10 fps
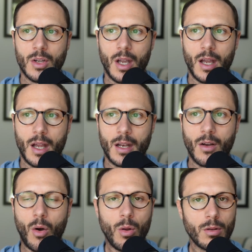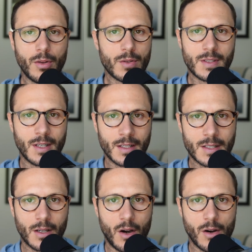And all of those
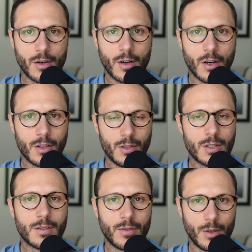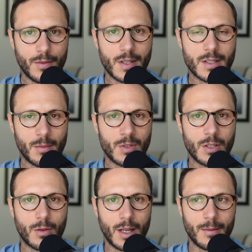things are useful to some
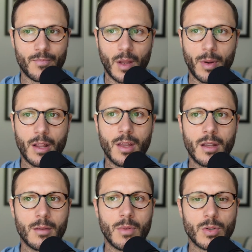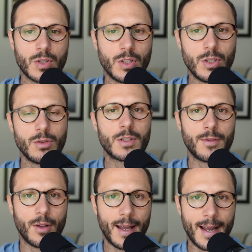degree. But I think the most
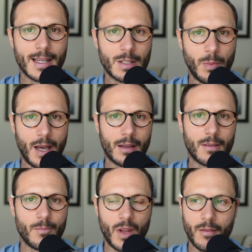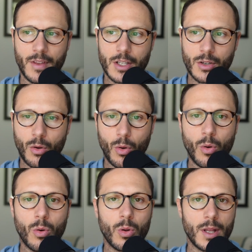useful aspect of this
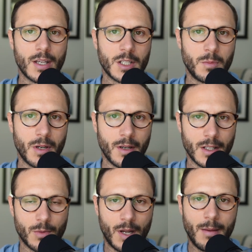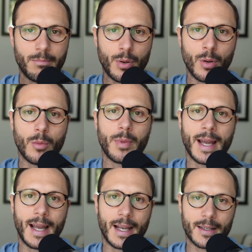whole experience, when I pull
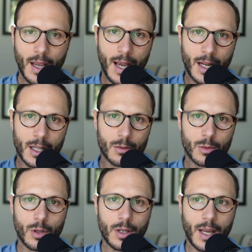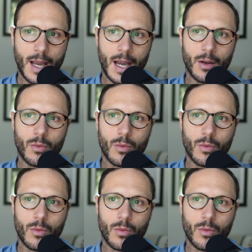back and I look at